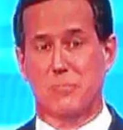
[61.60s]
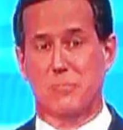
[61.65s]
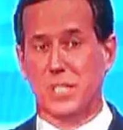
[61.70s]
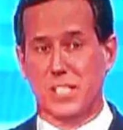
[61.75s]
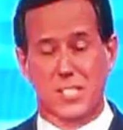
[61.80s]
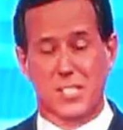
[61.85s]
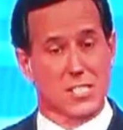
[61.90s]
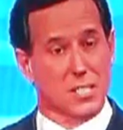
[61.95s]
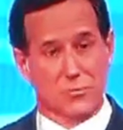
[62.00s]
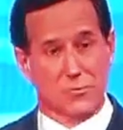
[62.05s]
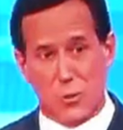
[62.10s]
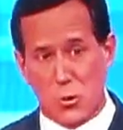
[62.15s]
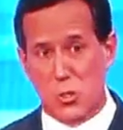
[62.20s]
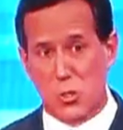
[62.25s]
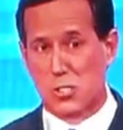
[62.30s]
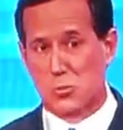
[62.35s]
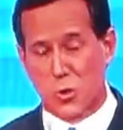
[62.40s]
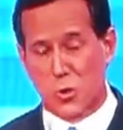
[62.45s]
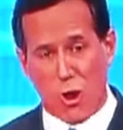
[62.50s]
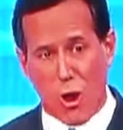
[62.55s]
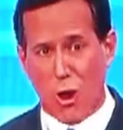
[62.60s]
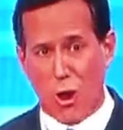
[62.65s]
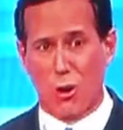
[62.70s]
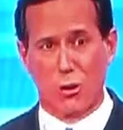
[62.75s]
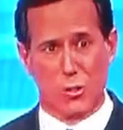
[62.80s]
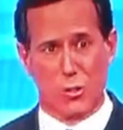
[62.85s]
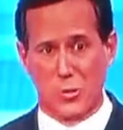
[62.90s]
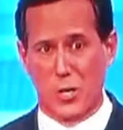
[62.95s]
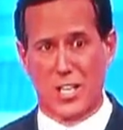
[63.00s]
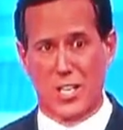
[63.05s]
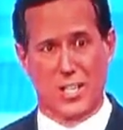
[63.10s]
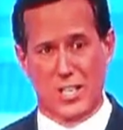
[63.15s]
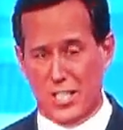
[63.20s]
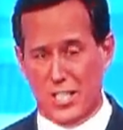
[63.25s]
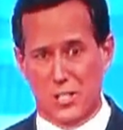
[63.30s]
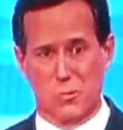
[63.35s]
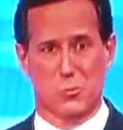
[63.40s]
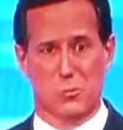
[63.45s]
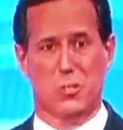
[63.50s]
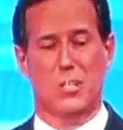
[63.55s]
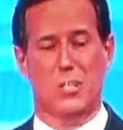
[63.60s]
Because, of course, we're all created equal.